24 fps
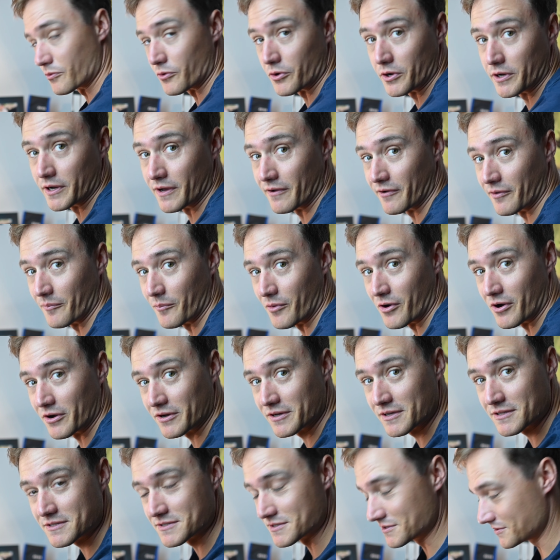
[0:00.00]
Putting down a
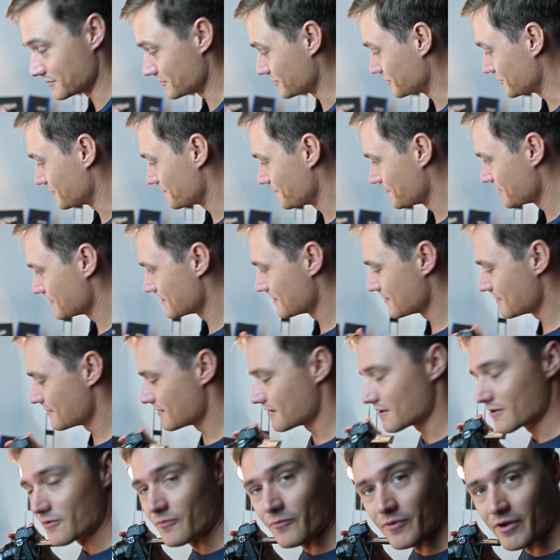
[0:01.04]
marker to know
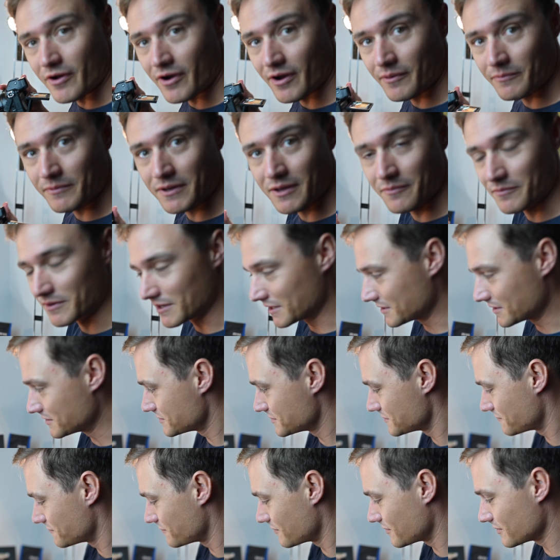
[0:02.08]
where I'm coming
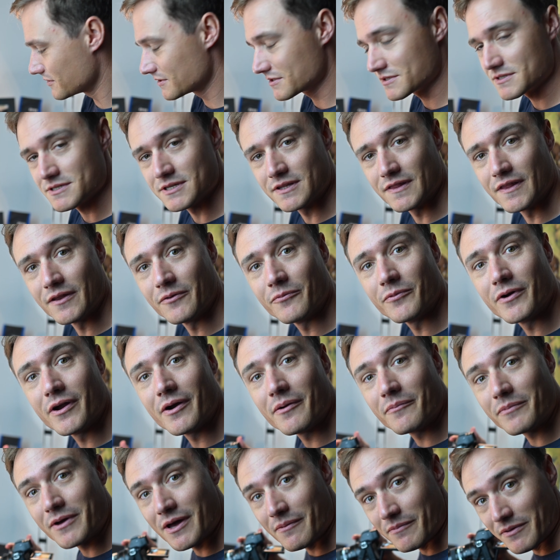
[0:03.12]
into focus and then where
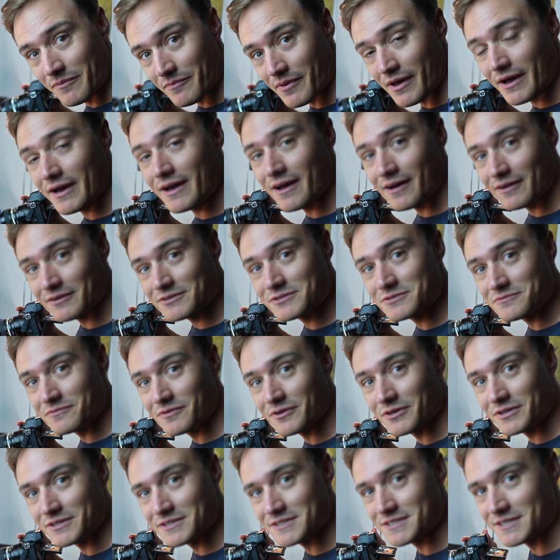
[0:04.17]
I'm coming back out to
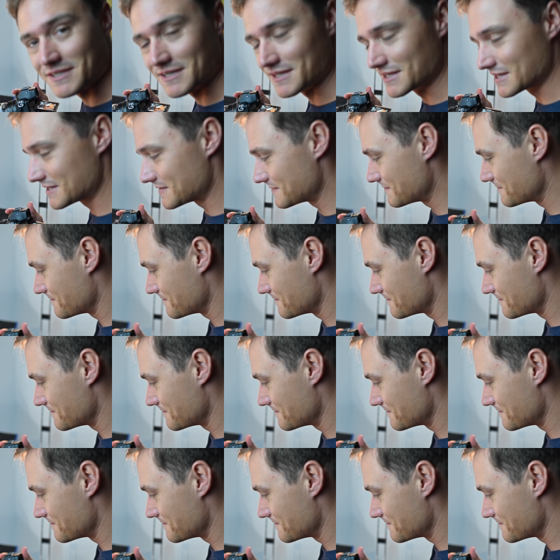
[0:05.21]
focus again.